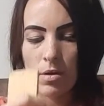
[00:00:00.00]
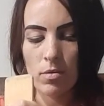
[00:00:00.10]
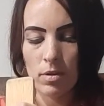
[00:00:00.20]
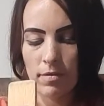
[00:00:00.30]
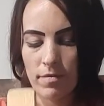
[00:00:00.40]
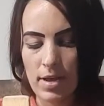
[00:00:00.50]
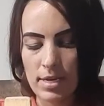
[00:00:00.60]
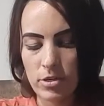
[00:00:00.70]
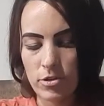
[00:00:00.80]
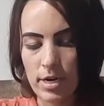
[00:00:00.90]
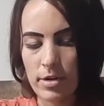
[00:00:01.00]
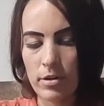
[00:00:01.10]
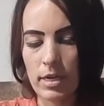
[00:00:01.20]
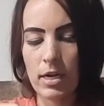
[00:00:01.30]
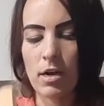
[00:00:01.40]
with a fine strainer
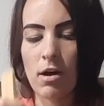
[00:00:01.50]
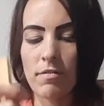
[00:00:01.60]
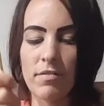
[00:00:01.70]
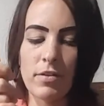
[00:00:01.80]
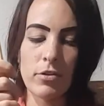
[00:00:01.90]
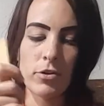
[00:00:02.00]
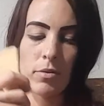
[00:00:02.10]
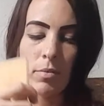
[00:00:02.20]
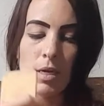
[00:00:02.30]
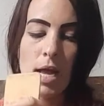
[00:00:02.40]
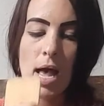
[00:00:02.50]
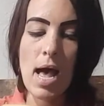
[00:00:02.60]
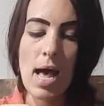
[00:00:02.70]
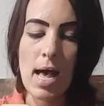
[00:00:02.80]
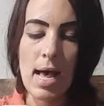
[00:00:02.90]
like a coffee filter. But
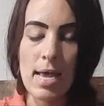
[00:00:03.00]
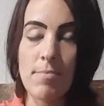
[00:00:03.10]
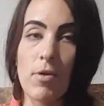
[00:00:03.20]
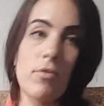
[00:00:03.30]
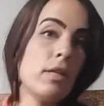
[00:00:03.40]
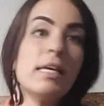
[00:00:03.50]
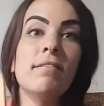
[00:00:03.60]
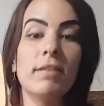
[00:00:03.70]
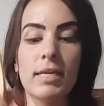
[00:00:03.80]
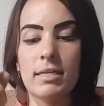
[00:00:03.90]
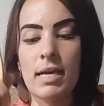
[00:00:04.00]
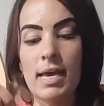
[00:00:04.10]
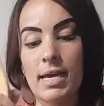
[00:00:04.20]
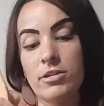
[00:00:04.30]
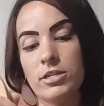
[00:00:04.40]
I am going to leave it because I
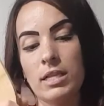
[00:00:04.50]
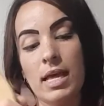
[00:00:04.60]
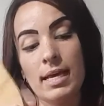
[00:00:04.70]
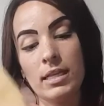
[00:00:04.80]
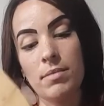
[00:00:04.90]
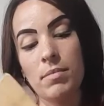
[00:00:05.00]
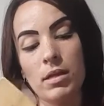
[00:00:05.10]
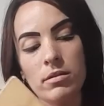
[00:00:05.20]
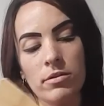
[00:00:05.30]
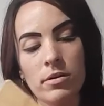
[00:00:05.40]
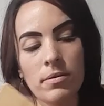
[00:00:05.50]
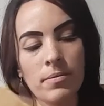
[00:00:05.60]
actually like the mother.